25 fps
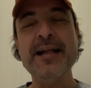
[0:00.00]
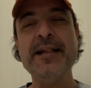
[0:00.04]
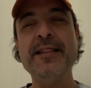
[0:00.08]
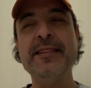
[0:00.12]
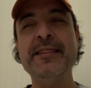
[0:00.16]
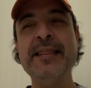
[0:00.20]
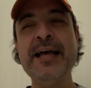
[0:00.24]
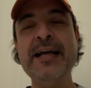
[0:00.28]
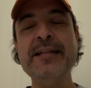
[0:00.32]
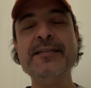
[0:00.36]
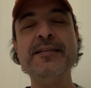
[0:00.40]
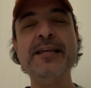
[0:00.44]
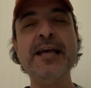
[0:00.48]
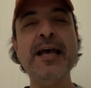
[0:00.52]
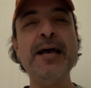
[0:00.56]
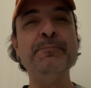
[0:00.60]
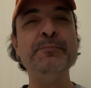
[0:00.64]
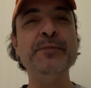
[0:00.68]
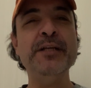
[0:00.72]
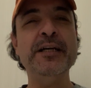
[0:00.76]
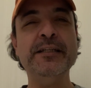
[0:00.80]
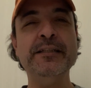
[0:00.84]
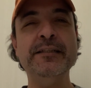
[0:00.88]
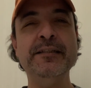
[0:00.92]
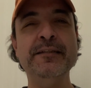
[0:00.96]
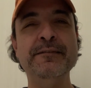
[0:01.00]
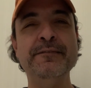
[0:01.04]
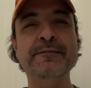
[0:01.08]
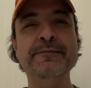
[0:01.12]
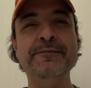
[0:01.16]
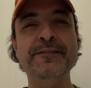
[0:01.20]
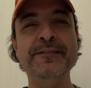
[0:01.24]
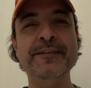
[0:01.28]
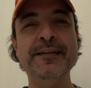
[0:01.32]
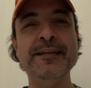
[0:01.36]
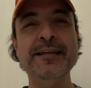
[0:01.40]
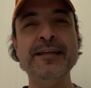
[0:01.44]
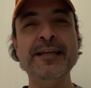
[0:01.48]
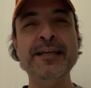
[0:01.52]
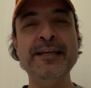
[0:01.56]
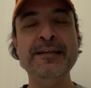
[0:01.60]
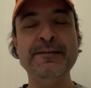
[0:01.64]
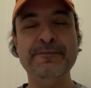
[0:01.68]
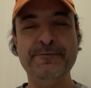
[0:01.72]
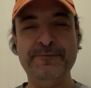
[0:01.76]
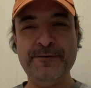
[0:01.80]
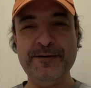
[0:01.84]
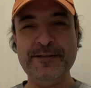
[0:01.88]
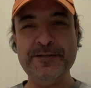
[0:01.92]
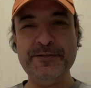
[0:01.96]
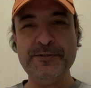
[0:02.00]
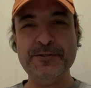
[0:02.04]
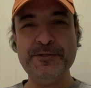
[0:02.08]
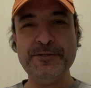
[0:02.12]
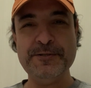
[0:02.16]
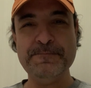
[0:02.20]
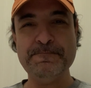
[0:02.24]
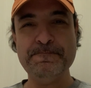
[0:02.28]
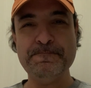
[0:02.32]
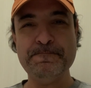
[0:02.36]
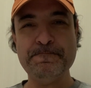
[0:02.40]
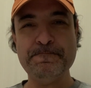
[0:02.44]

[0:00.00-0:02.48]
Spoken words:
That's abductive inference.